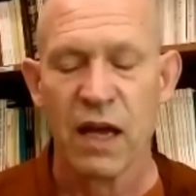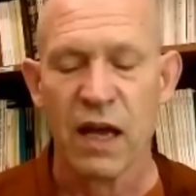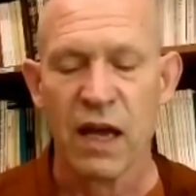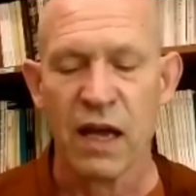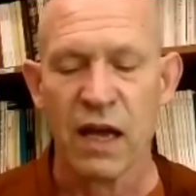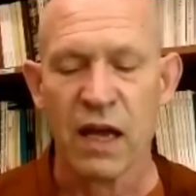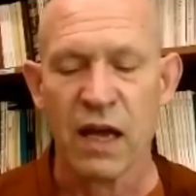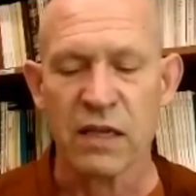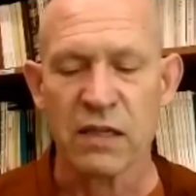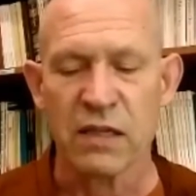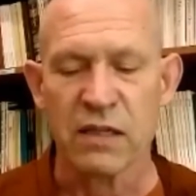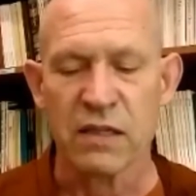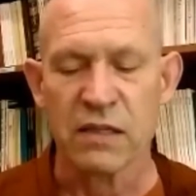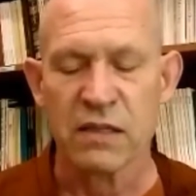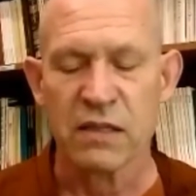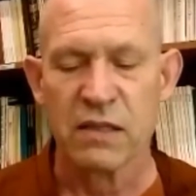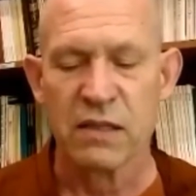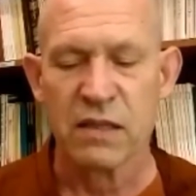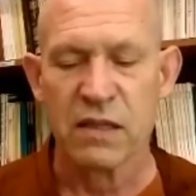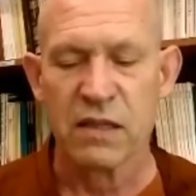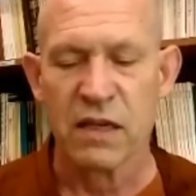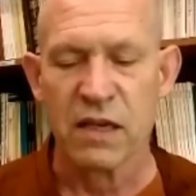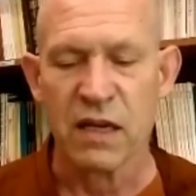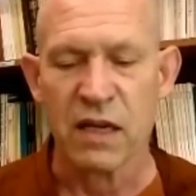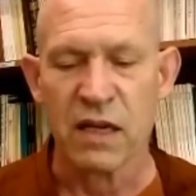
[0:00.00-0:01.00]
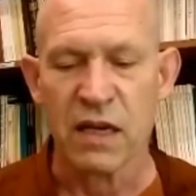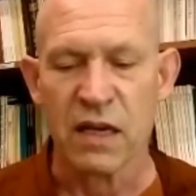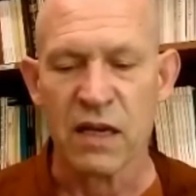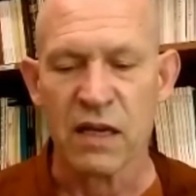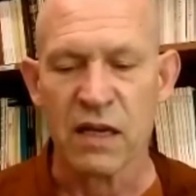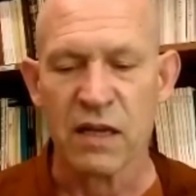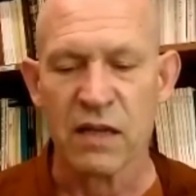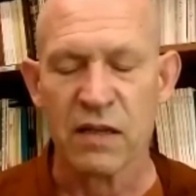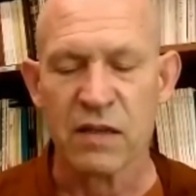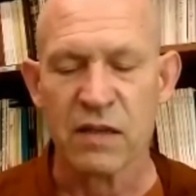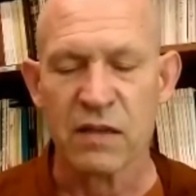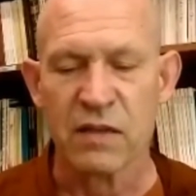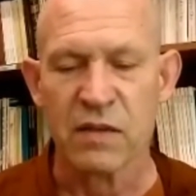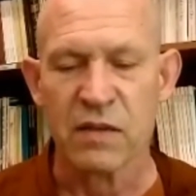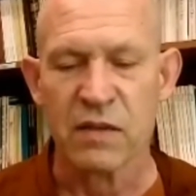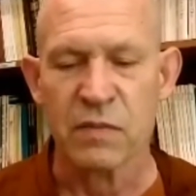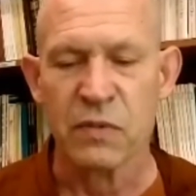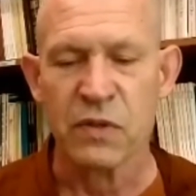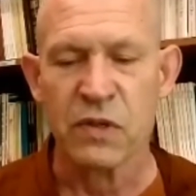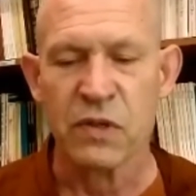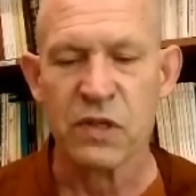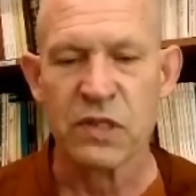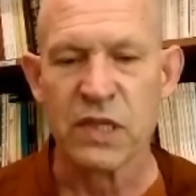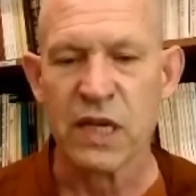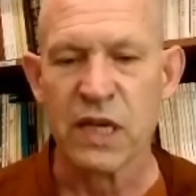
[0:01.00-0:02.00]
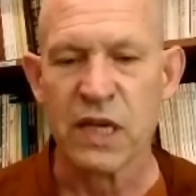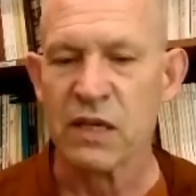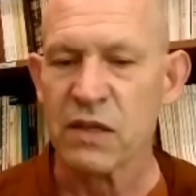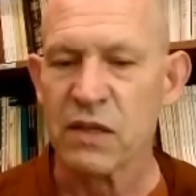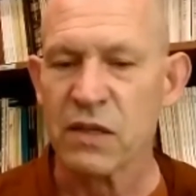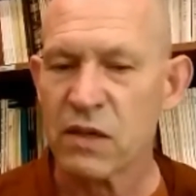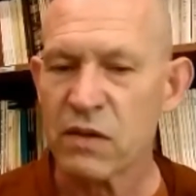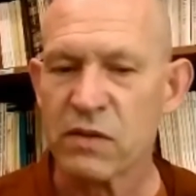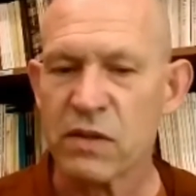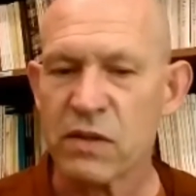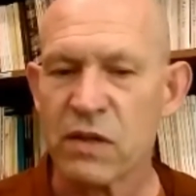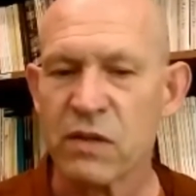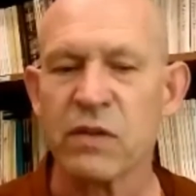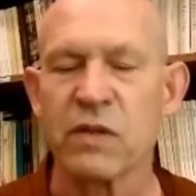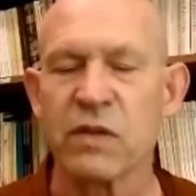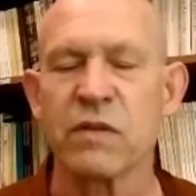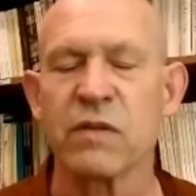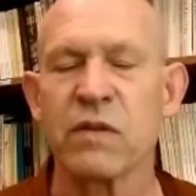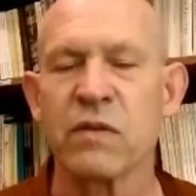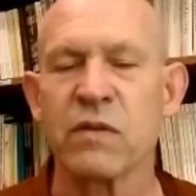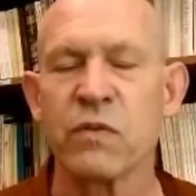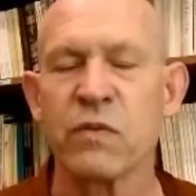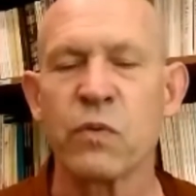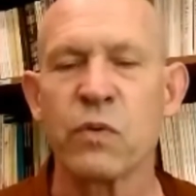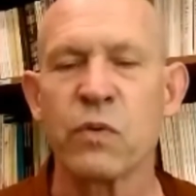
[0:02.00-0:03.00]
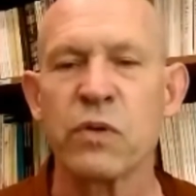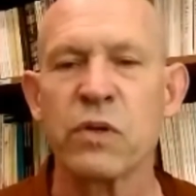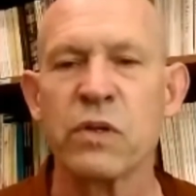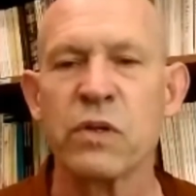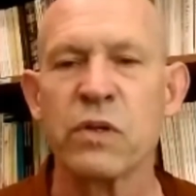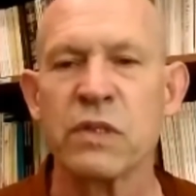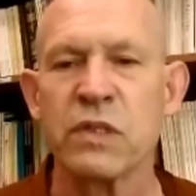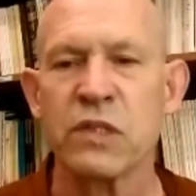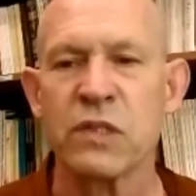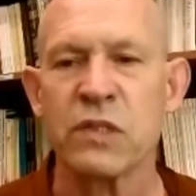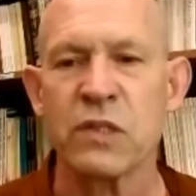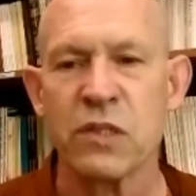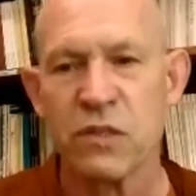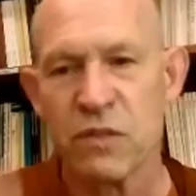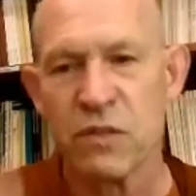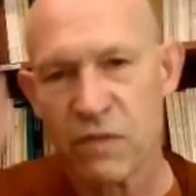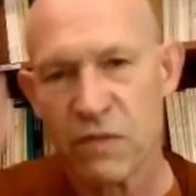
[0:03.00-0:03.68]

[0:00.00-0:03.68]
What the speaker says: And the Buddha is saying, no, the world is